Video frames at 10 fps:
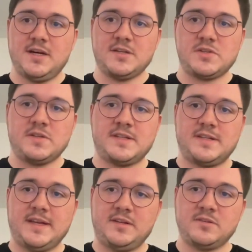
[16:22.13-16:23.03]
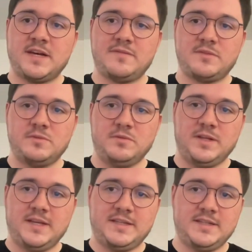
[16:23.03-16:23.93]
so they don't have to
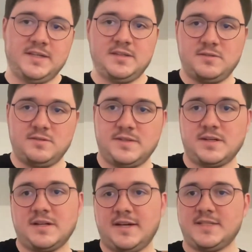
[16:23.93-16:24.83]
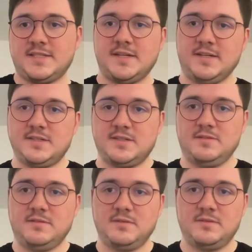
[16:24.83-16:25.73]
like dig into their client settings
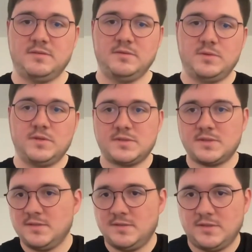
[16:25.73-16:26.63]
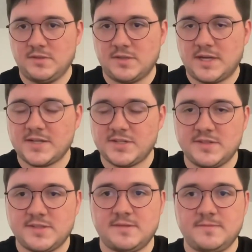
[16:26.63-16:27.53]
to do those
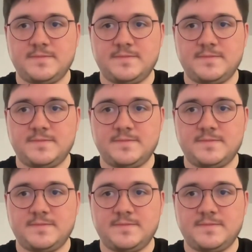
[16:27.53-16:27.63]
actions.